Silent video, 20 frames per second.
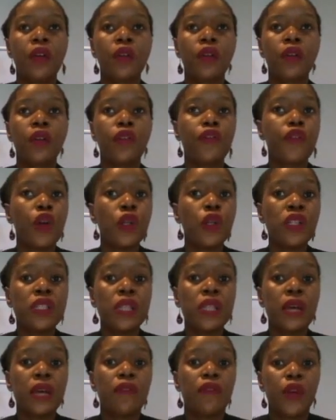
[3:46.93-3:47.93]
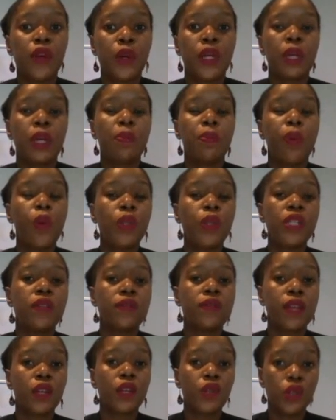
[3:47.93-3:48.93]
the first and very
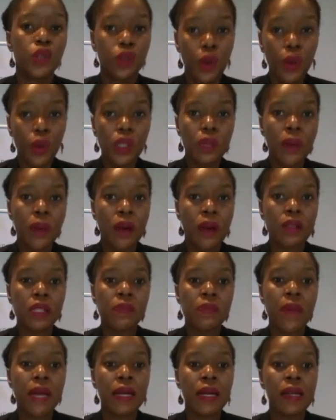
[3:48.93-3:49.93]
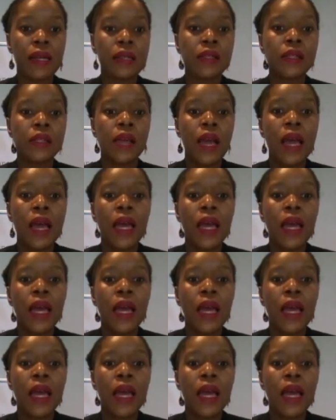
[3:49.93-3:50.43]
important thing to note about smugglers